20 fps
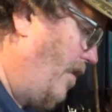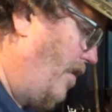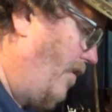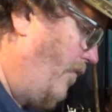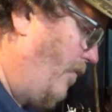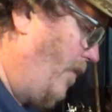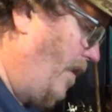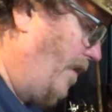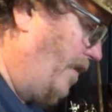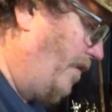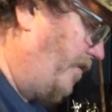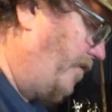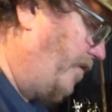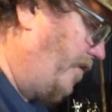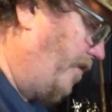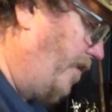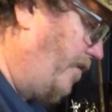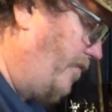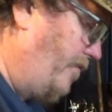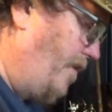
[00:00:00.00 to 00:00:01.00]
while it's
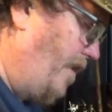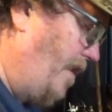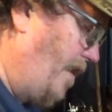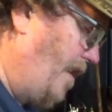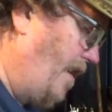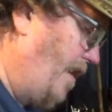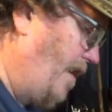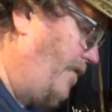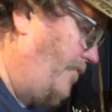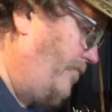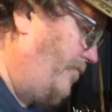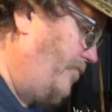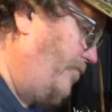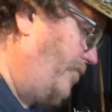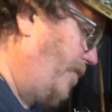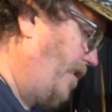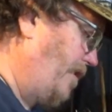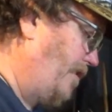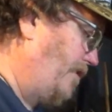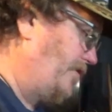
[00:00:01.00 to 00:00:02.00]
still hot,
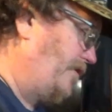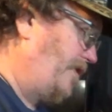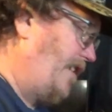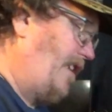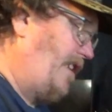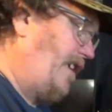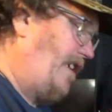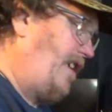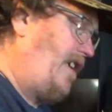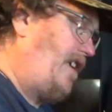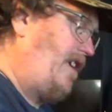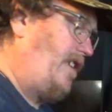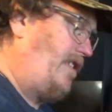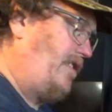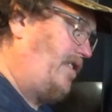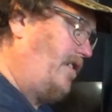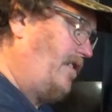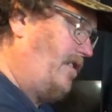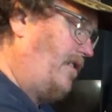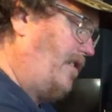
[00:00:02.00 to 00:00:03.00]
because that
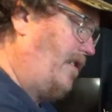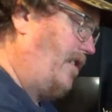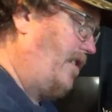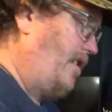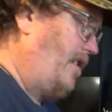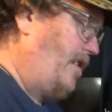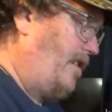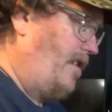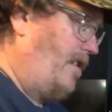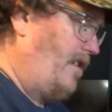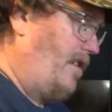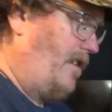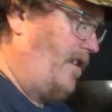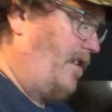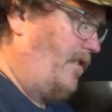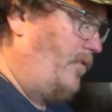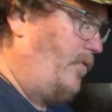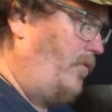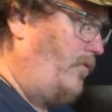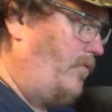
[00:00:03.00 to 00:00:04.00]
heat,
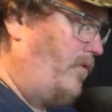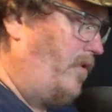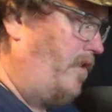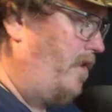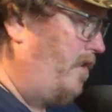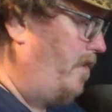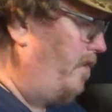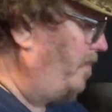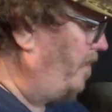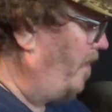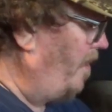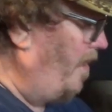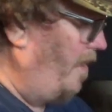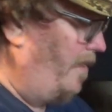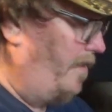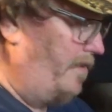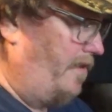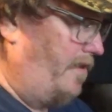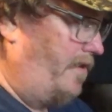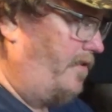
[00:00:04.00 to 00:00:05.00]
whew, it is hot.
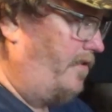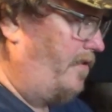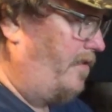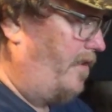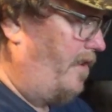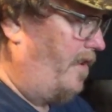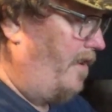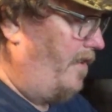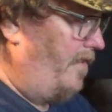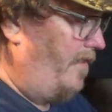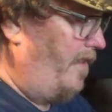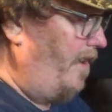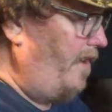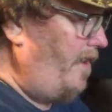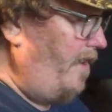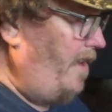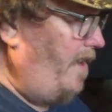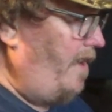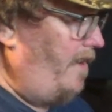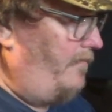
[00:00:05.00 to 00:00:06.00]
That
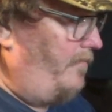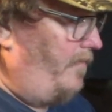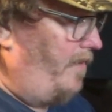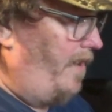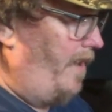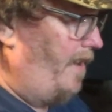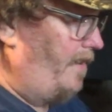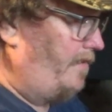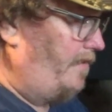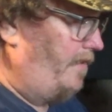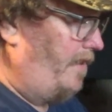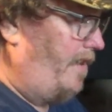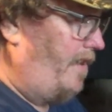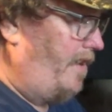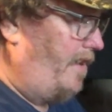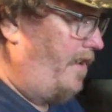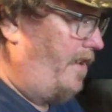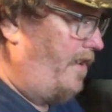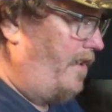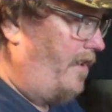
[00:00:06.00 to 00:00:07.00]
heat will actually
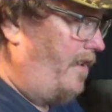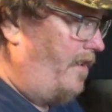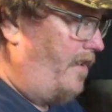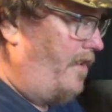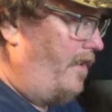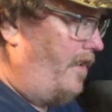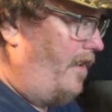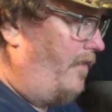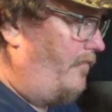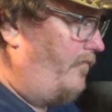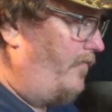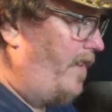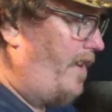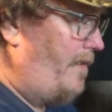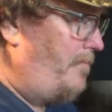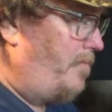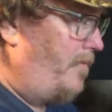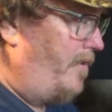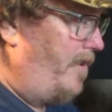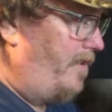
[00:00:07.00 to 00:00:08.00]

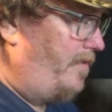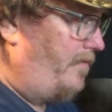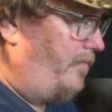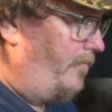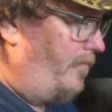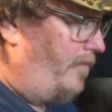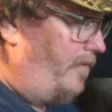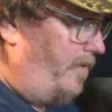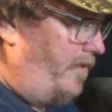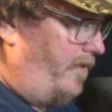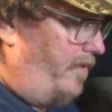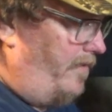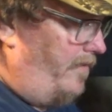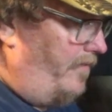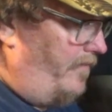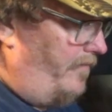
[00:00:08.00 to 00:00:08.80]
evaporate the water